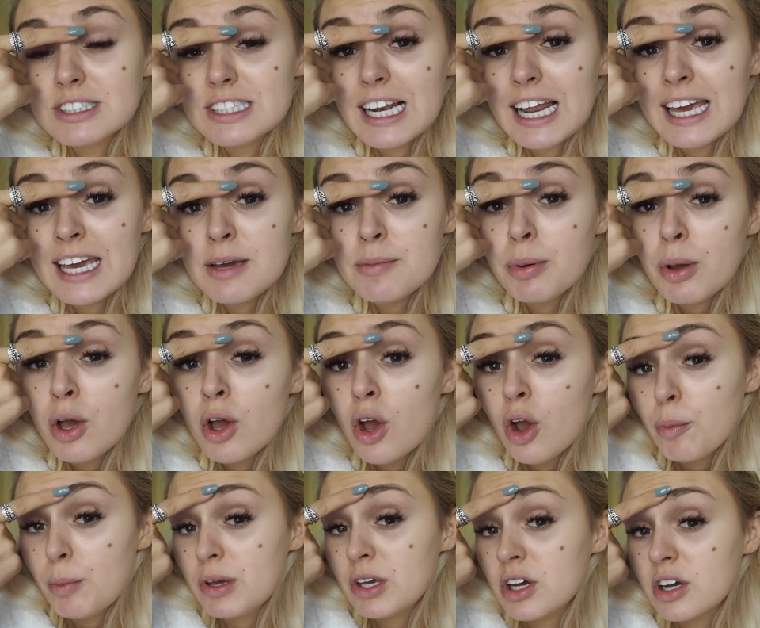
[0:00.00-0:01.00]
sleep
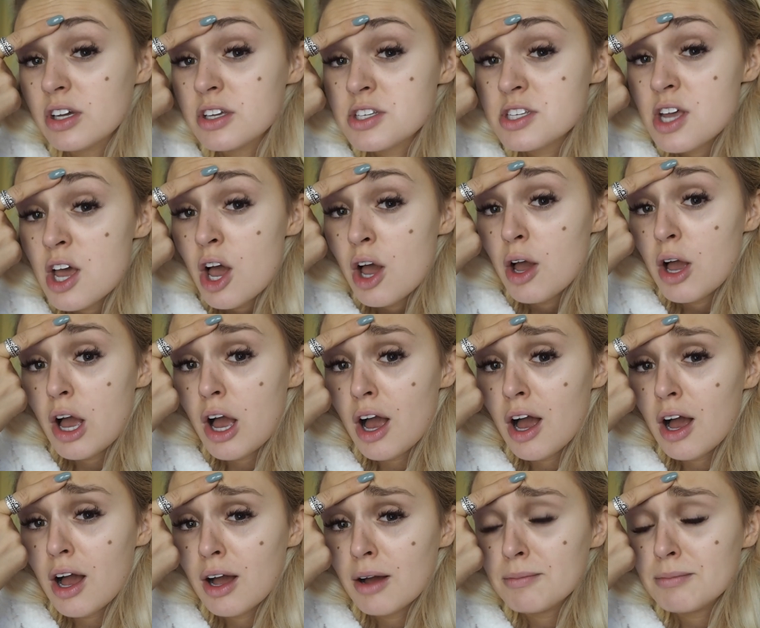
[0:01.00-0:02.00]
because
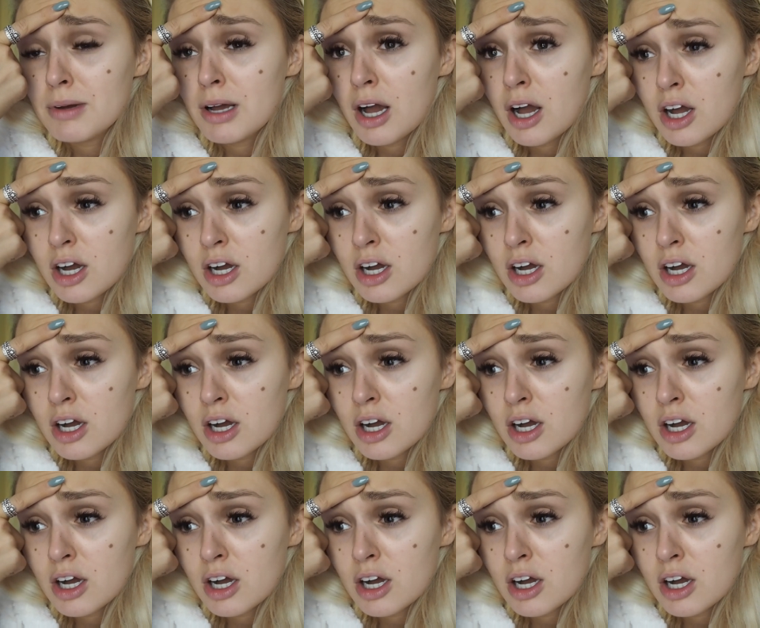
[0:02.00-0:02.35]
um,